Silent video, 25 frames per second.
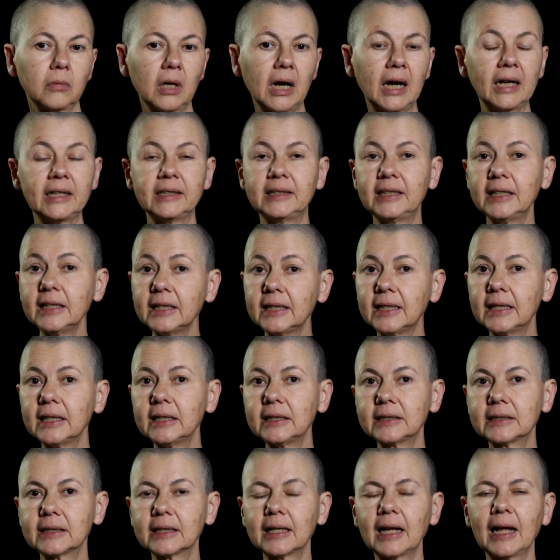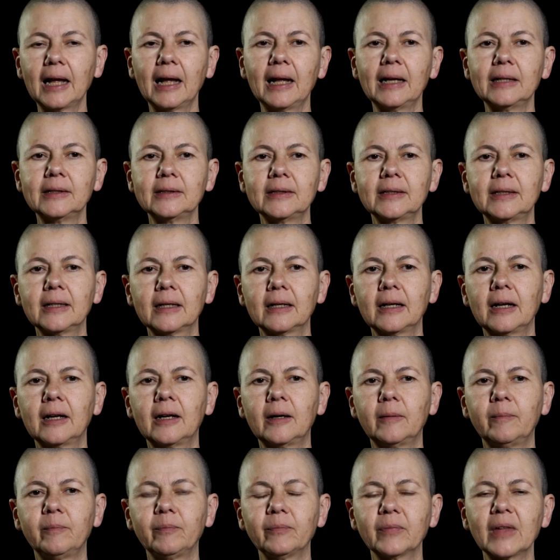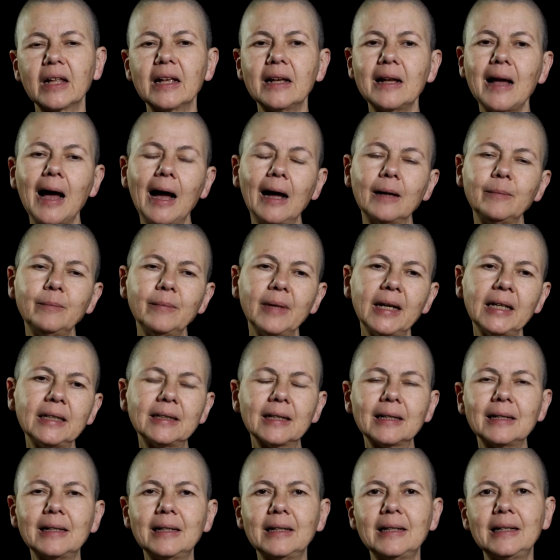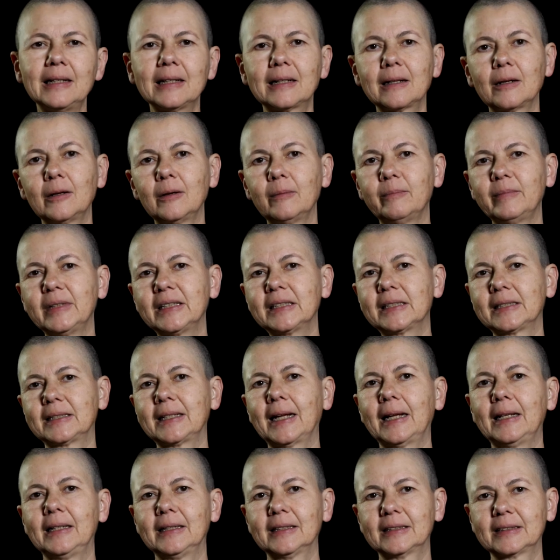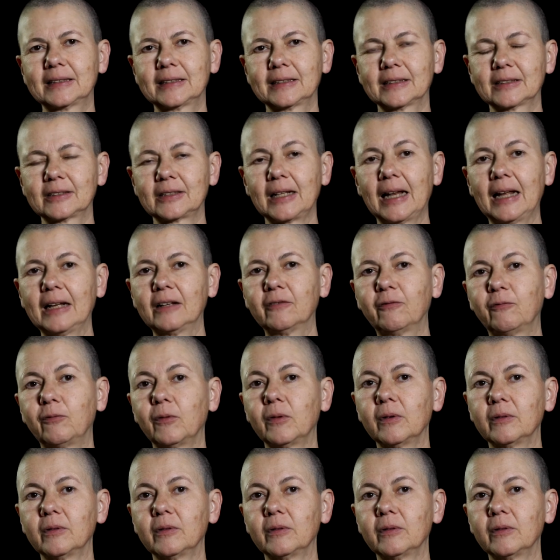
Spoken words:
I did it, and I made a little mistakes. It's like,